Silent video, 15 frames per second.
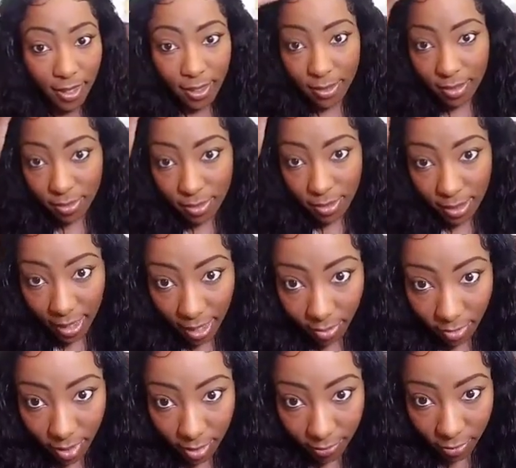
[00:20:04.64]
So see how
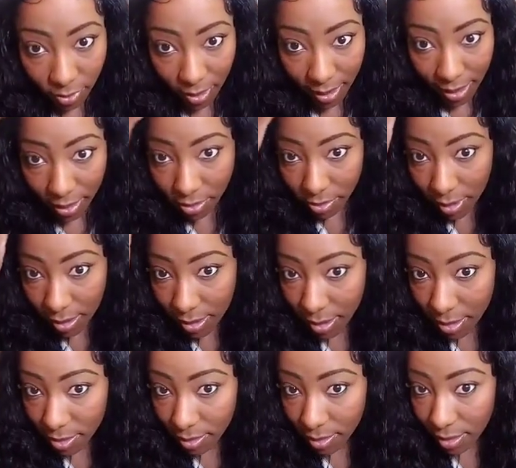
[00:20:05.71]
wonderful and natural
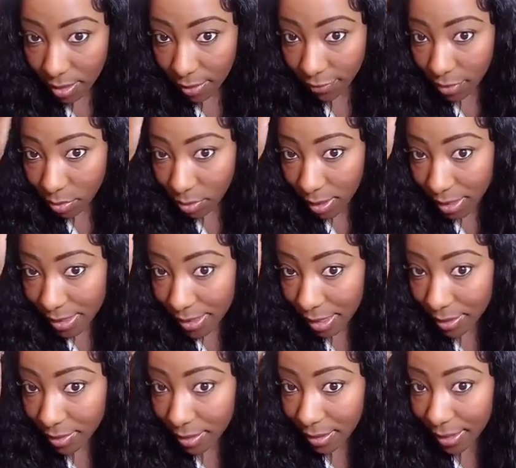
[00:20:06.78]
that should look. If your wig's
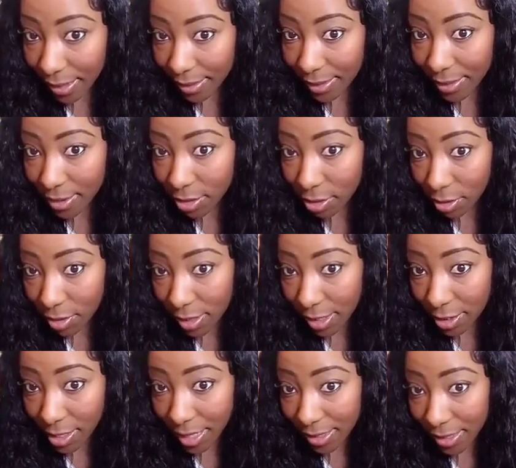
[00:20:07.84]
not looking like this, girls,
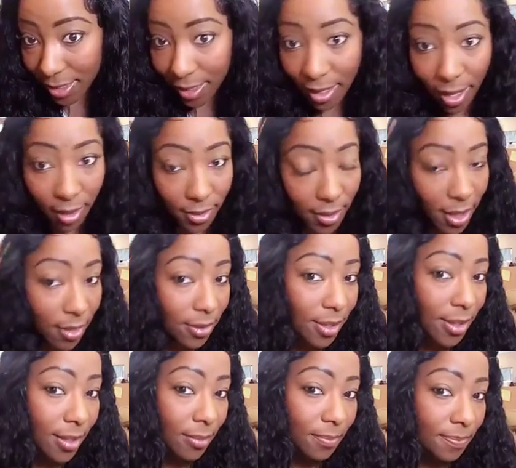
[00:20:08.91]
you got to get all dolled
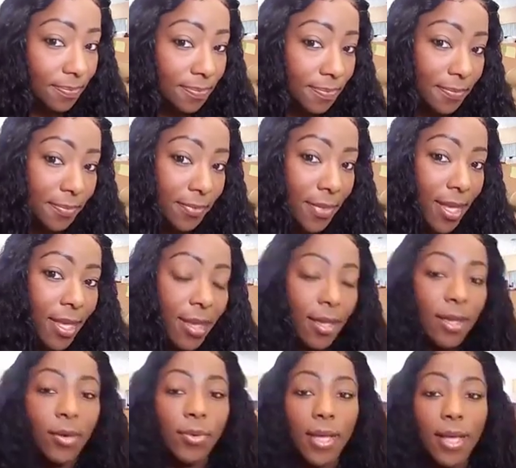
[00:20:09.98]
up.
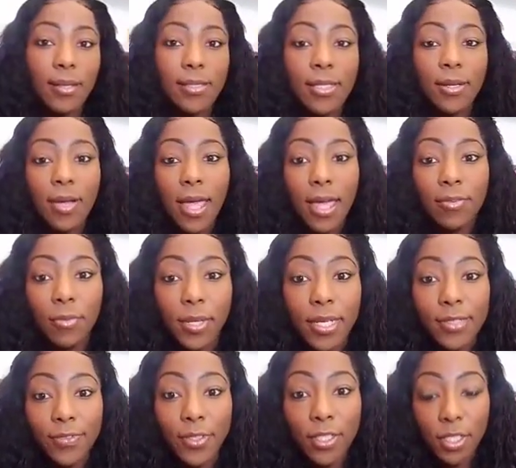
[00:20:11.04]
We also have
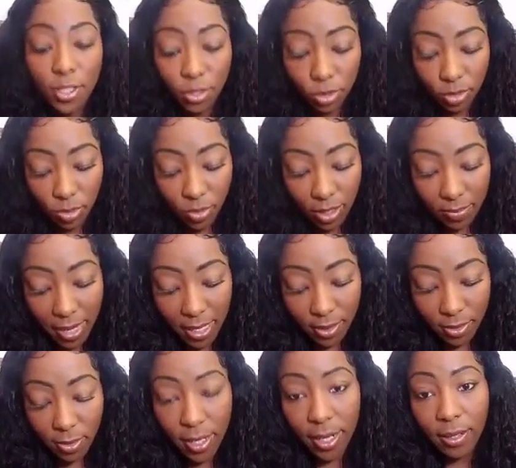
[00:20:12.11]
wigs for children with
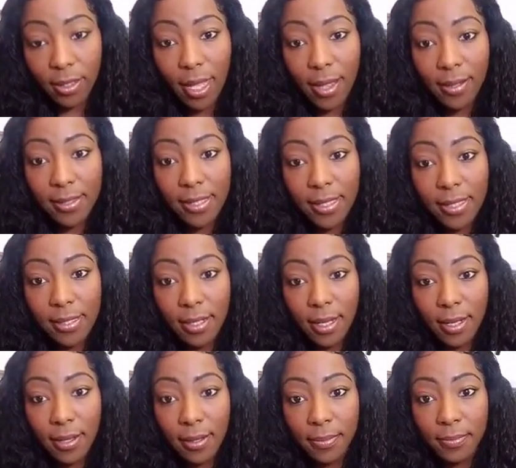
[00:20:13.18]
medical hair loss.
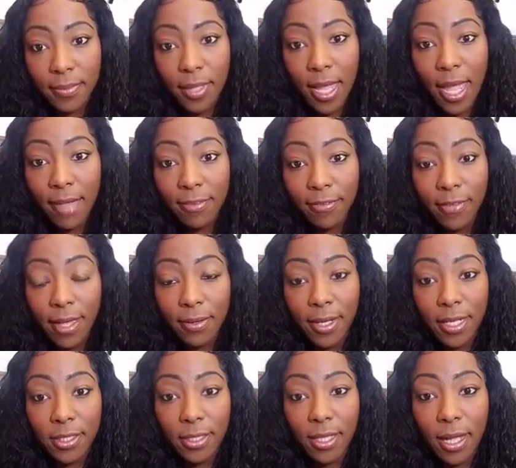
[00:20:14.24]
I have a
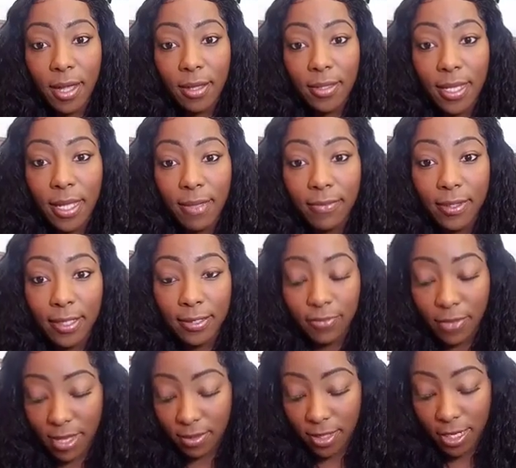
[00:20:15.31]
foundation called the Heavenly
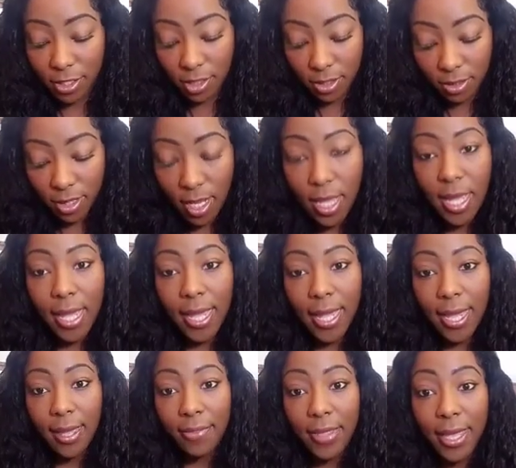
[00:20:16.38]
Foundation,
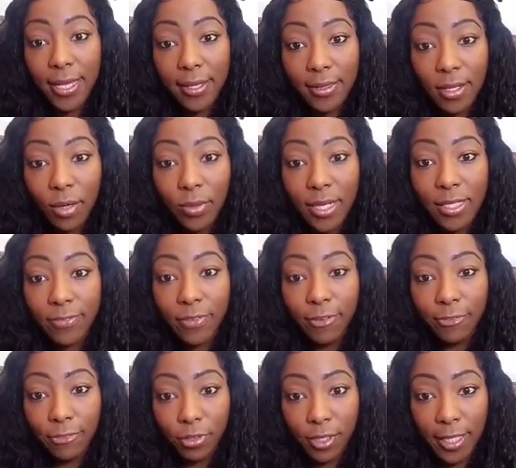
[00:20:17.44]
and they get their wigs for
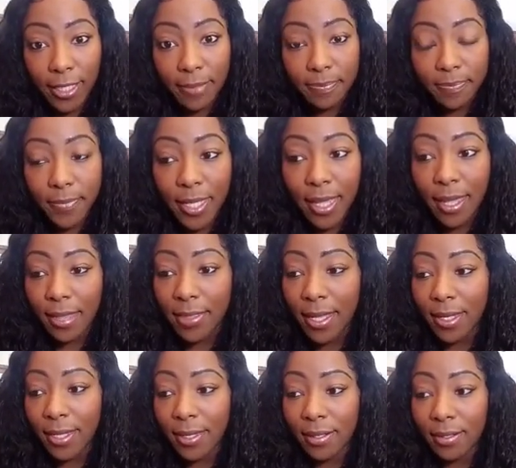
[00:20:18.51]
free. And
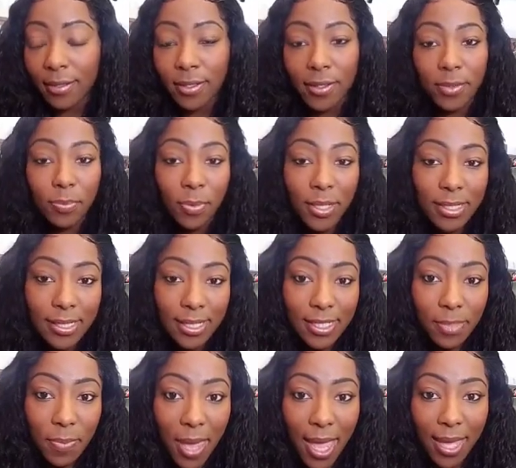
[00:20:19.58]
they get a little
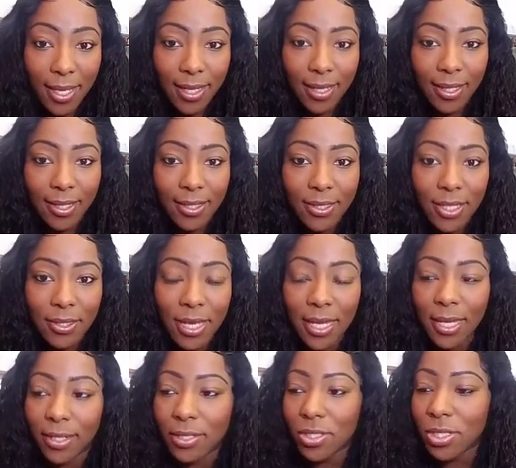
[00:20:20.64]
princess package, and they
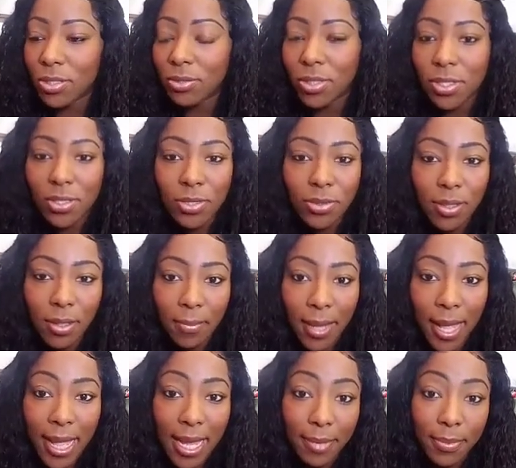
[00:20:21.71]
get a tutu and a
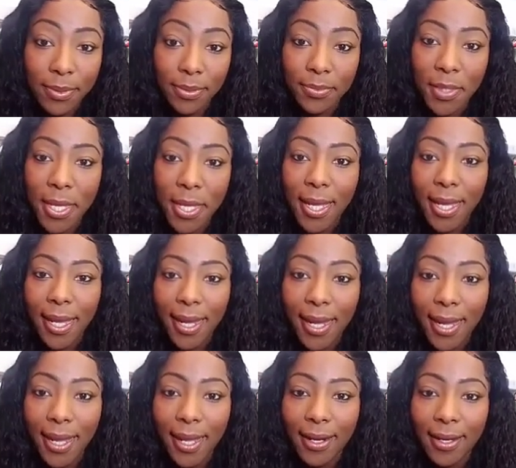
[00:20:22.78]
Bible,
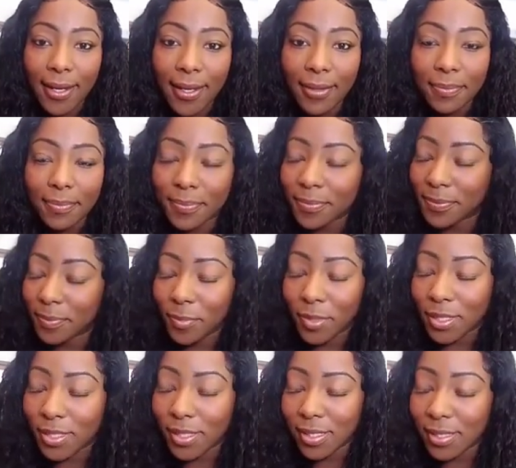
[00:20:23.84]
and we
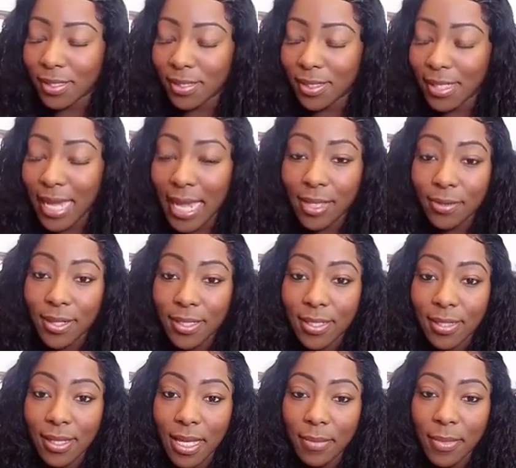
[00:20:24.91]
just tailor it
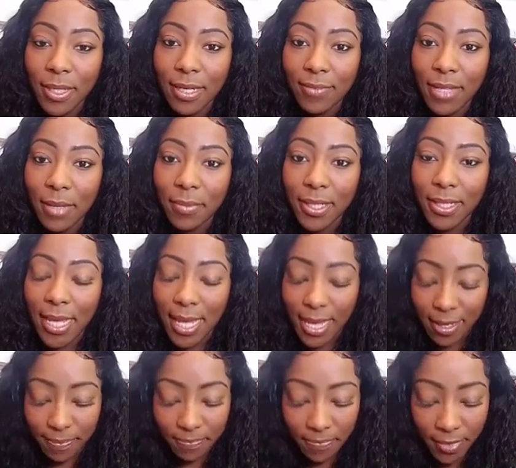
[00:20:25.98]
to them and give them a
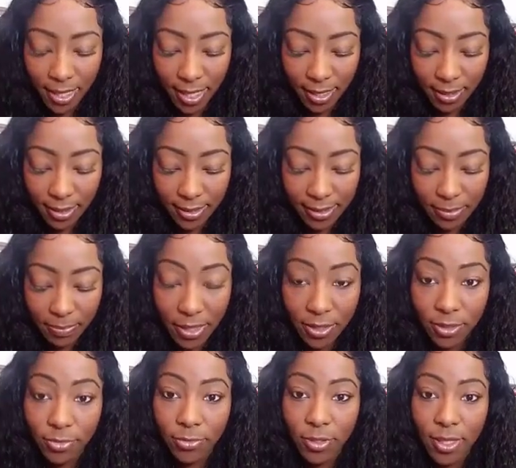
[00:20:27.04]
day that is
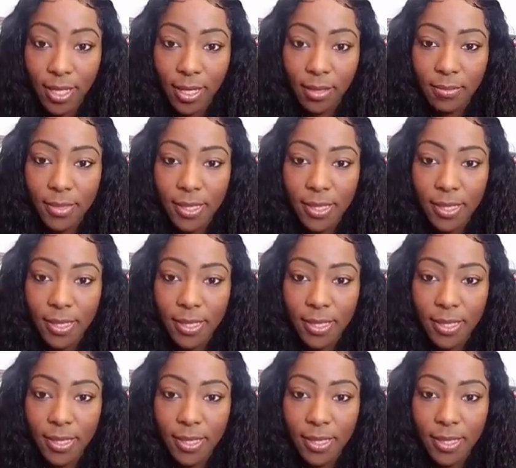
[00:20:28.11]
special for them.